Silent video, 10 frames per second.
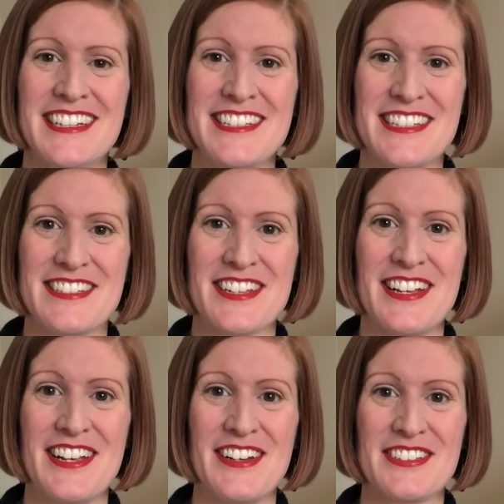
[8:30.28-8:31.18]
since I
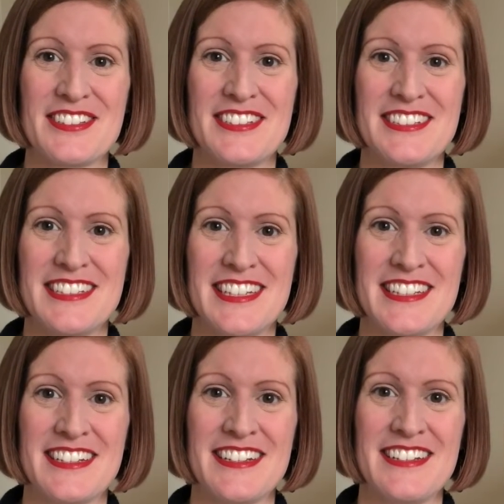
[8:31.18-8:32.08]
last
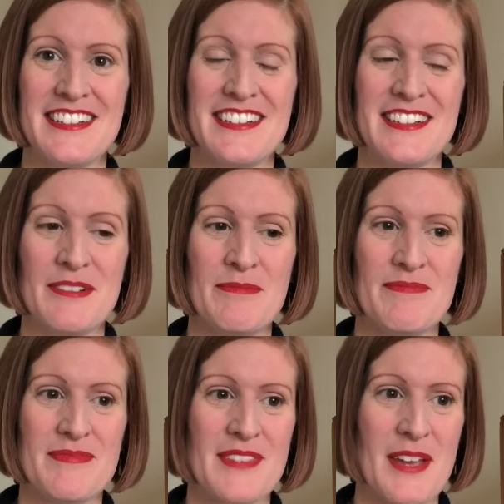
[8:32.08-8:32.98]
did a
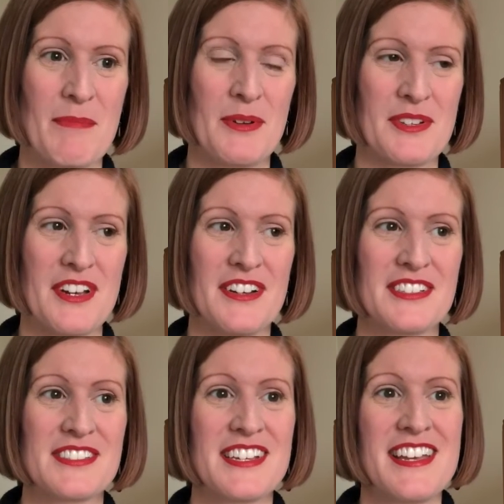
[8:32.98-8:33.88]

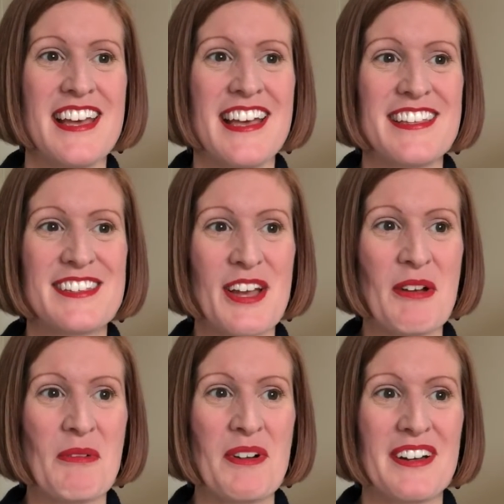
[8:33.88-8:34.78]
podcast.
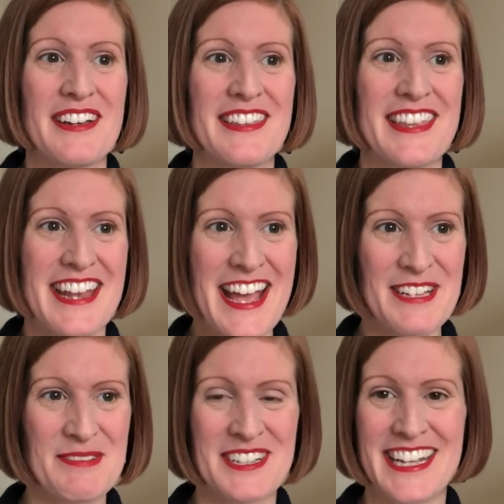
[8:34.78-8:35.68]
So the
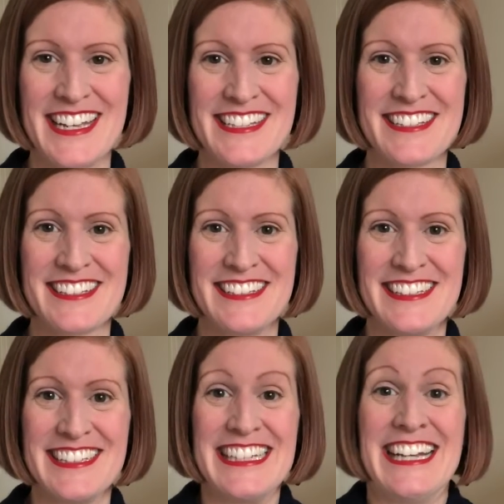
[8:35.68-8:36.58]
next one is
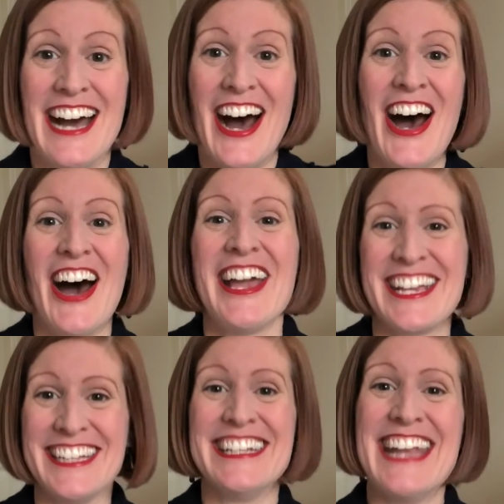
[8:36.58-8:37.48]
I
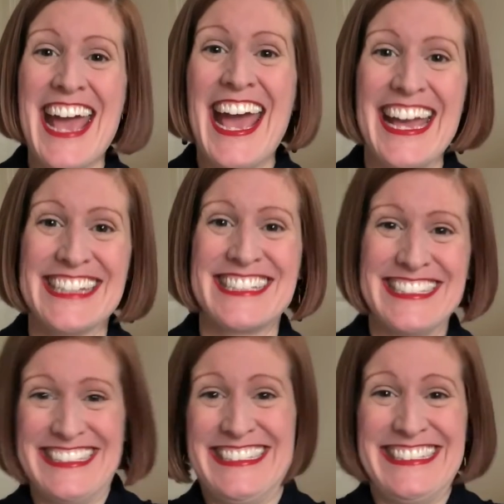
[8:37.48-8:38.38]
can knit!
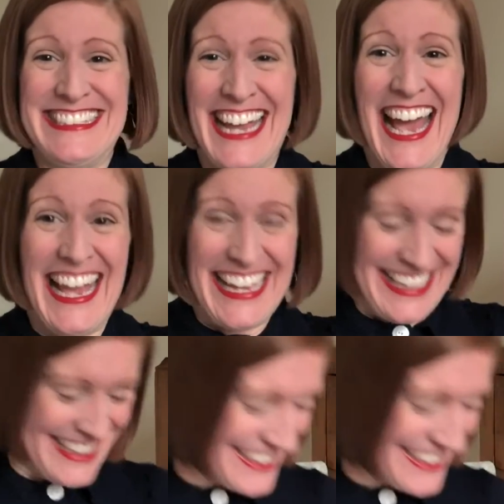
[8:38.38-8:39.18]
Yay!